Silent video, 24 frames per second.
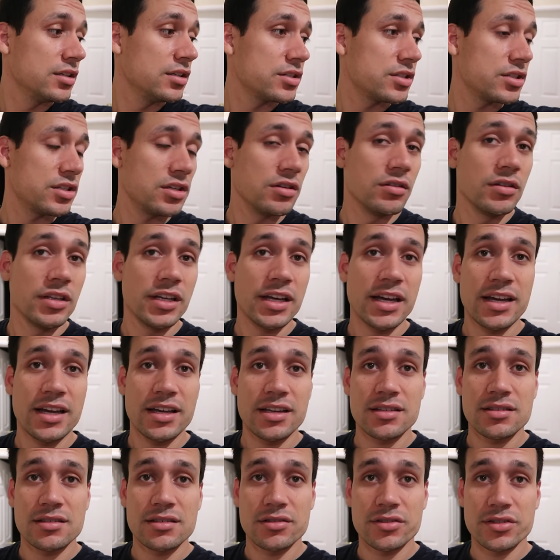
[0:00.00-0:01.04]
She only
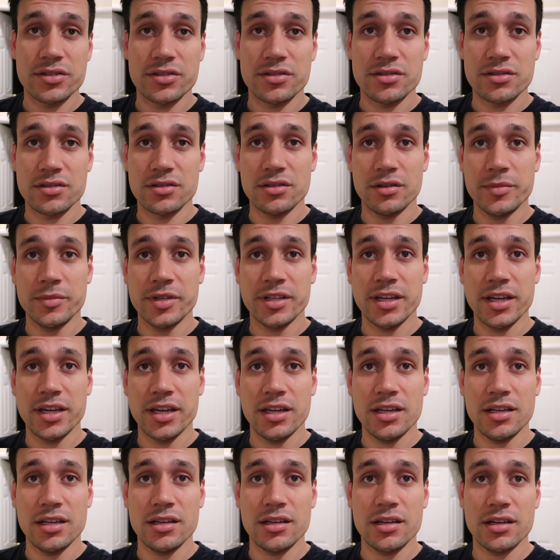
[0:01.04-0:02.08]
has her stomach
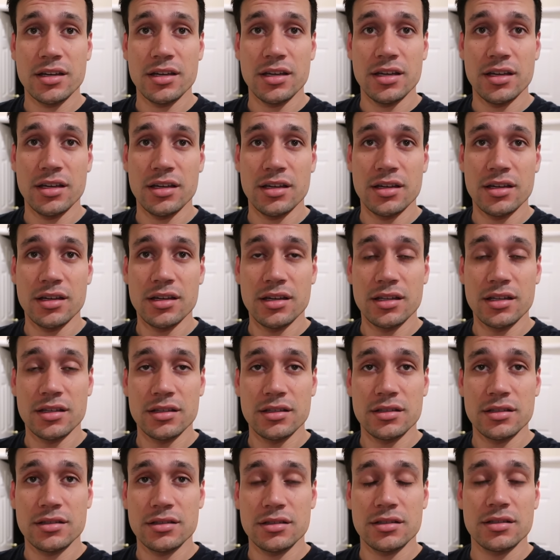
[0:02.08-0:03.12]
ache
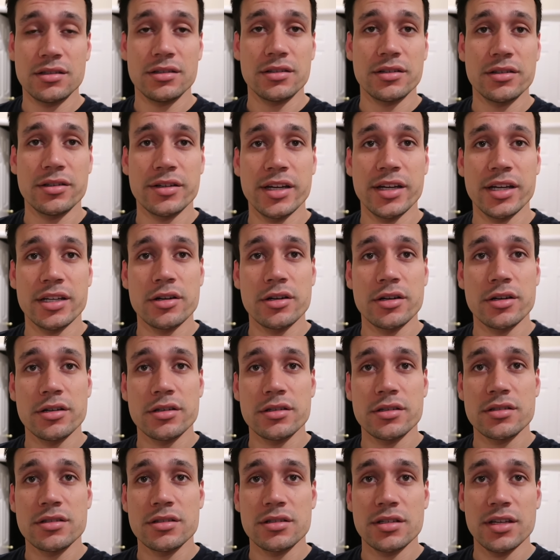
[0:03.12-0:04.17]
and her head
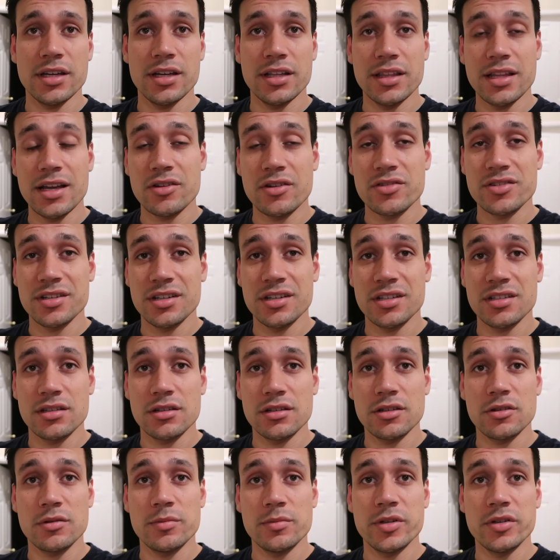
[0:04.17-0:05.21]
hurts, and now she has a
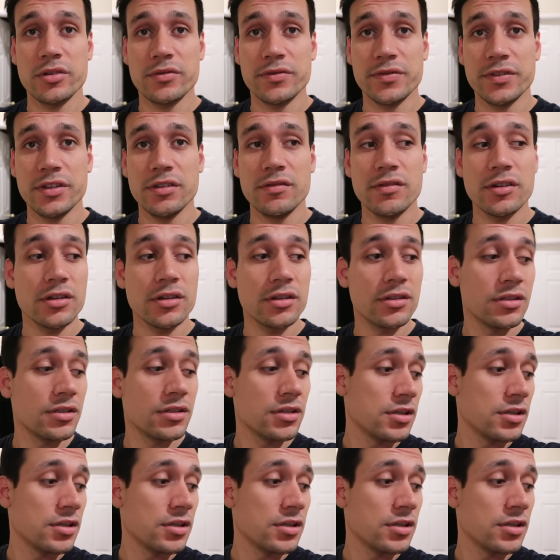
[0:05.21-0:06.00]
little bit of fever.